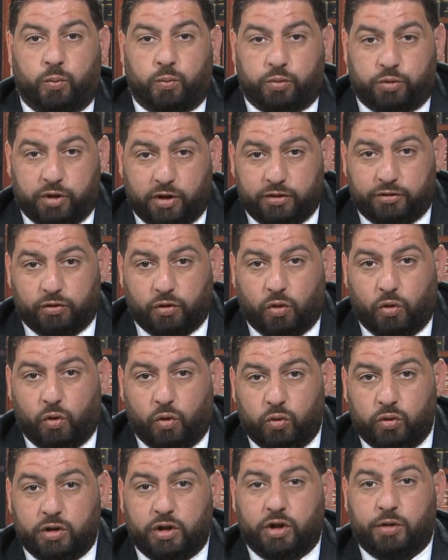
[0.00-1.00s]
this
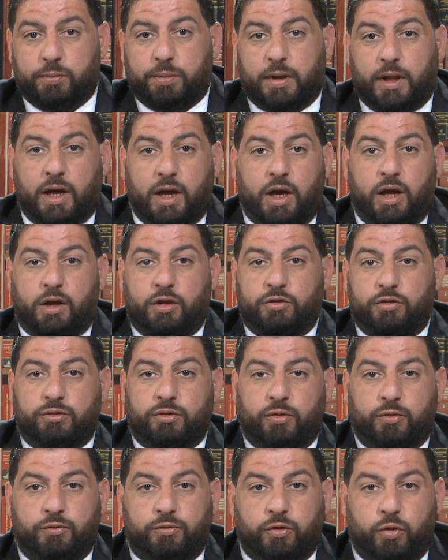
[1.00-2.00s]
only applies
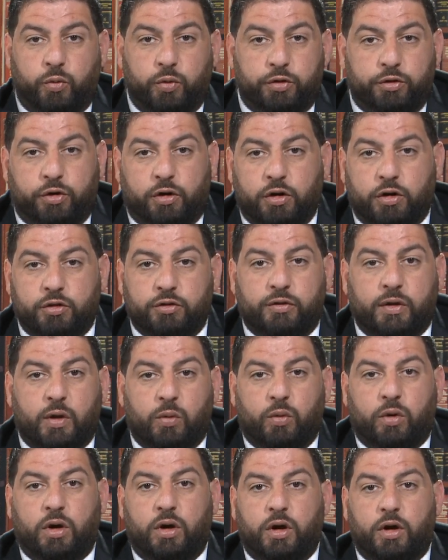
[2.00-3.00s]
for returns
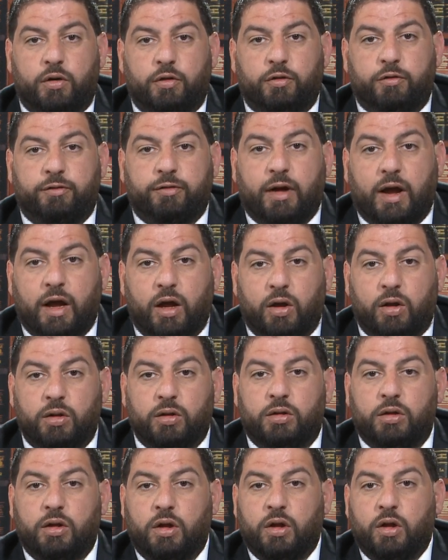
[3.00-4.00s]
that were
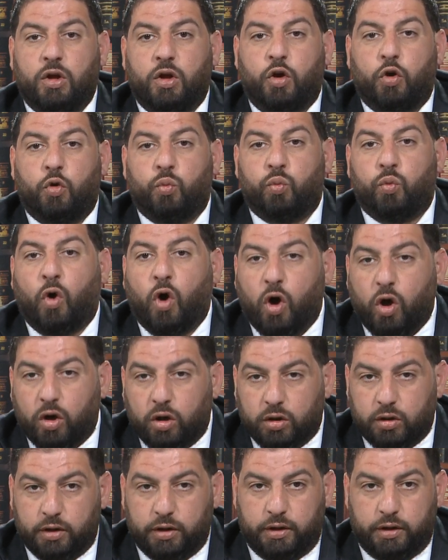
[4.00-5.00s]
filed
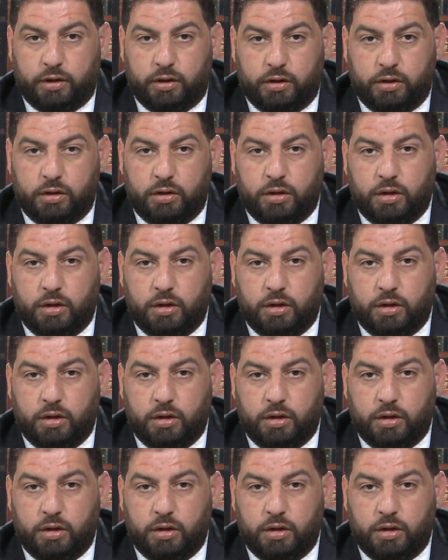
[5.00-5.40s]
wrongly.